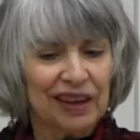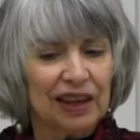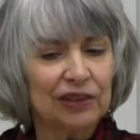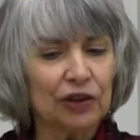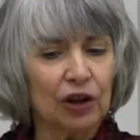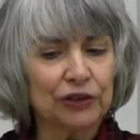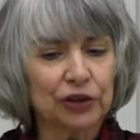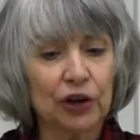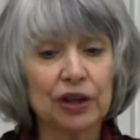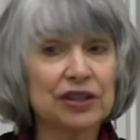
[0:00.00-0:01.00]
His
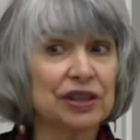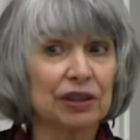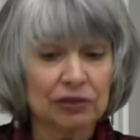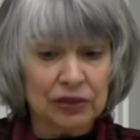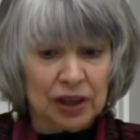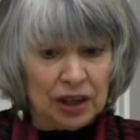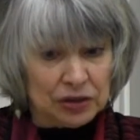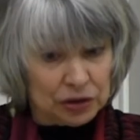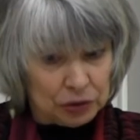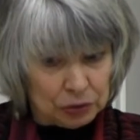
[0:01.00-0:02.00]
alternative
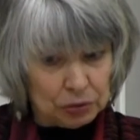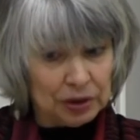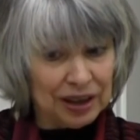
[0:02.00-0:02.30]
to